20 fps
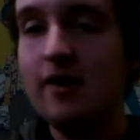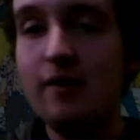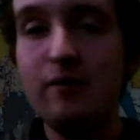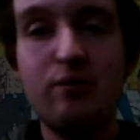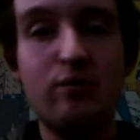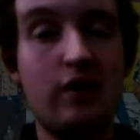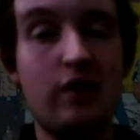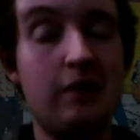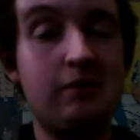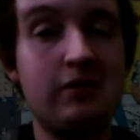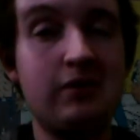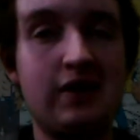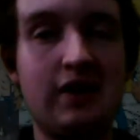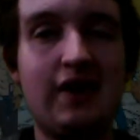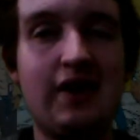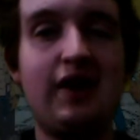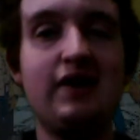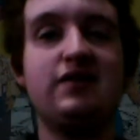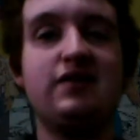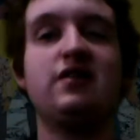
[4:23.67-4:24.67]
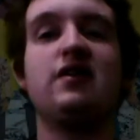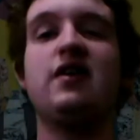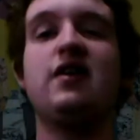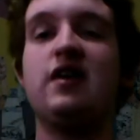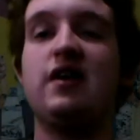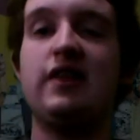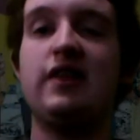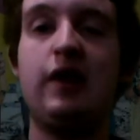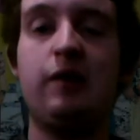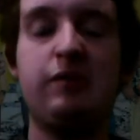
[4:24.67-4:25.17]
Probably not.
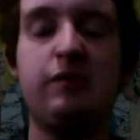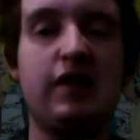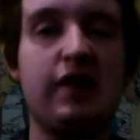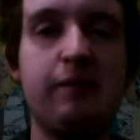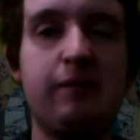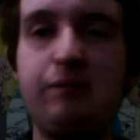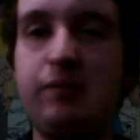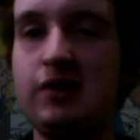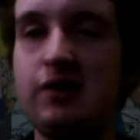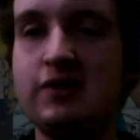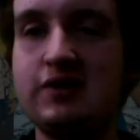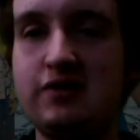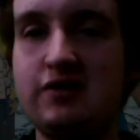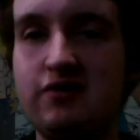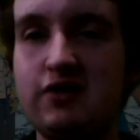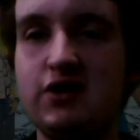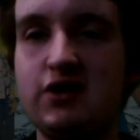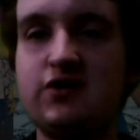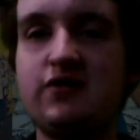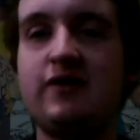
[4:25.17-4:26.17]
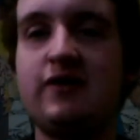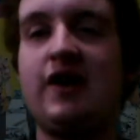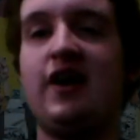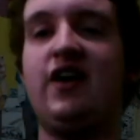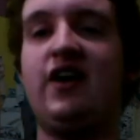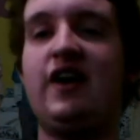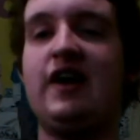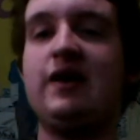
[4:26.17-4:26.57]
That'll be like billions of years from now.